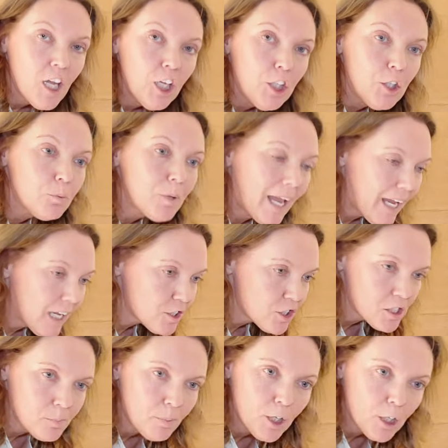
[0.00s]
You can't
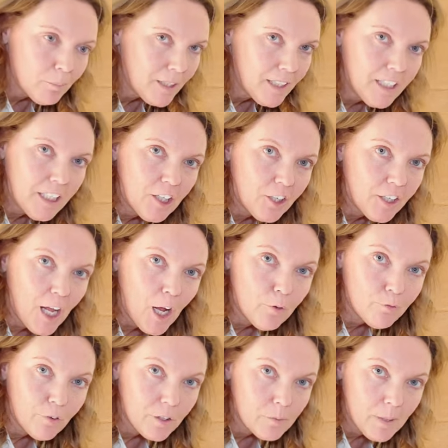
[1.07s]
just put them in here and
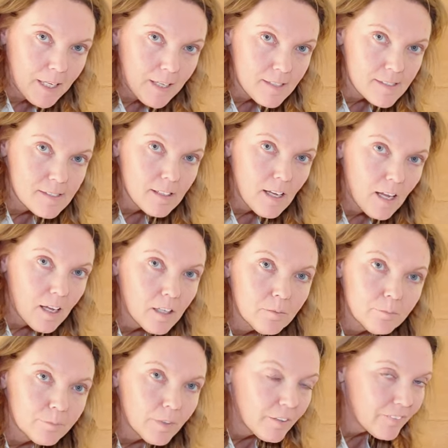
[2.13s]
hope for the best. Um,
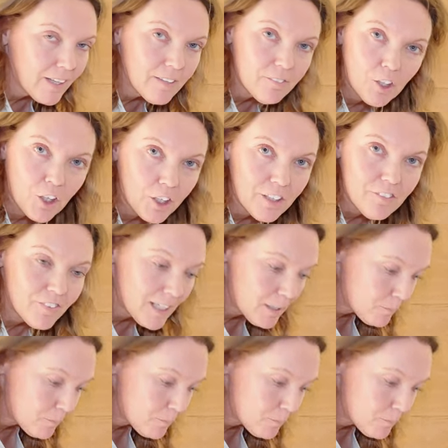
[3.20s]
I think they're going to feed